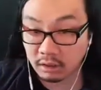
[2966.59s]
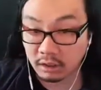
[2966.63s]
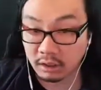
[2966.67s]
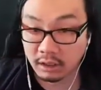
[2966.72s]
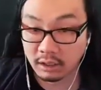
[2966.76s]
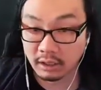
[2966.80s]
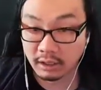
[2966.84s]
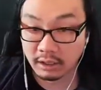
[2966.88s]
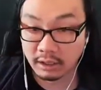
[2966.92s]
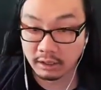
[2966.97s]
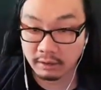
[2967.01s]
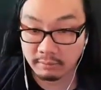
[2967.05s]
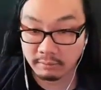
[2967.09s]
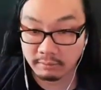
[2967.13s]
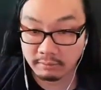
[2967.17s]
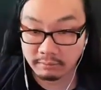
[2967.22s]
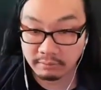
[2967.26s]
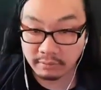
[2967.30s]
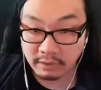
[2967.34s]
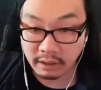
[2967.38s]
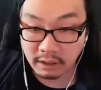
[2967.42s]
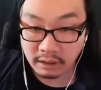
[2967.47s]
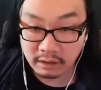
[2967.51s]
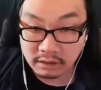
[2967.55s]
Um,
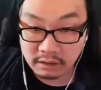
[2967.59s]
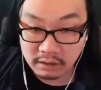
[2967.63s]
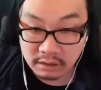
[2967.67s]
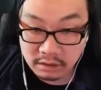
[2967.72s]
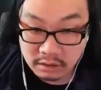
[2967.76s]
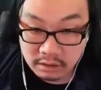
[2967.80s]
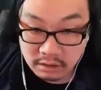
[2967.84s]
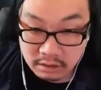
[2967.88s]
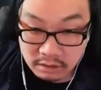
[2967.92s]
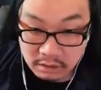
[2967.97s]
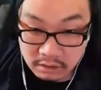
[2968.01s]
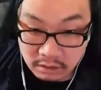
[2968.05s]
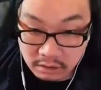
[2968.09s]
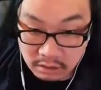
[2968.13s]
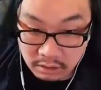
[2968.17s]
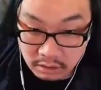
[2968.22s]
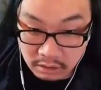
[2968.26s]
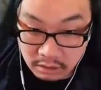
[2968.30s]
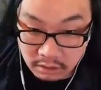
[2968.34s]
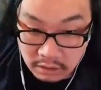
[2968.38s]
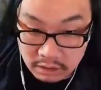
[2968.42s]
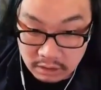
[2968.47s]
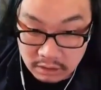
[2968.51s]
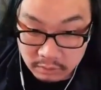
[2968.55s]
it's
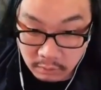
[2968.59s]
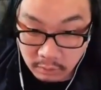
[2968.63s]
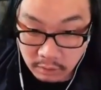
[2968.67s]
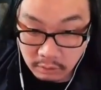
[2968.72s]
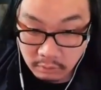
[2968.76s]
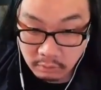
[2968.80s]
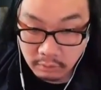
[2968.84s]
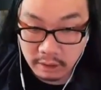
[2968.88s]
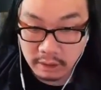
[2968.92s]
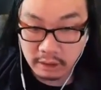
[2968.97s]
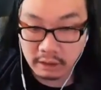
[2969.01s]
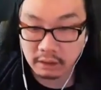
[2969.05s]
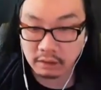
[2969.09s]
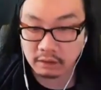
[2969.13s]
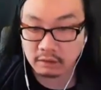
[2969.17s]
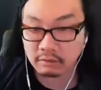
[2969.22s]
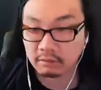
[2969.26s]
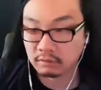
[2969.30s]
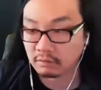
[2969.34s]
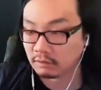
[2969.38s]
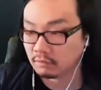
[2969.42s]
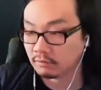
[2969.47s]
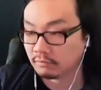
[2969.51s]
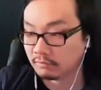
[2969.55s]
this one right
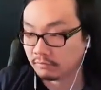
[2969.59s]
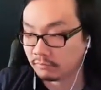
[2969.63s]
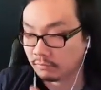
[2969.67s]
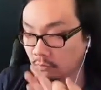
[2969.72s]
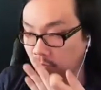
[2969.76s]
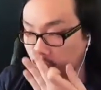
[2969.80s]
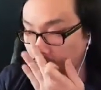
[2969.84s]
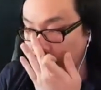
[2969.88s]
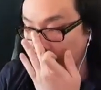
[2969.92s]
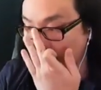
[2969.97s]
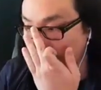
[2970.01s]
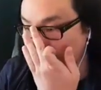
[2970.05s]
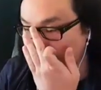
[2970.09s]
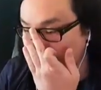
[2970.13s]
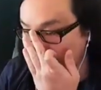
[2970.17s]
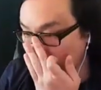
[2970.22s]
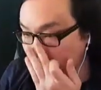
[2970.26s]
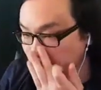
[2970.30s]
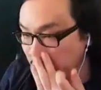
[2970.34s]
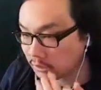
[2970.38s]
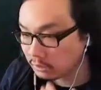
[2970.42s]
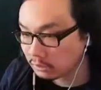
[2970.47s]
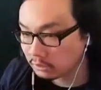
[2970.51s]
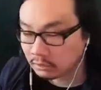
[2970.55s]
here for
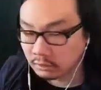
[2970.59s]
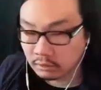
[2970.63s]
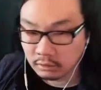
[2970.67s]
Finn.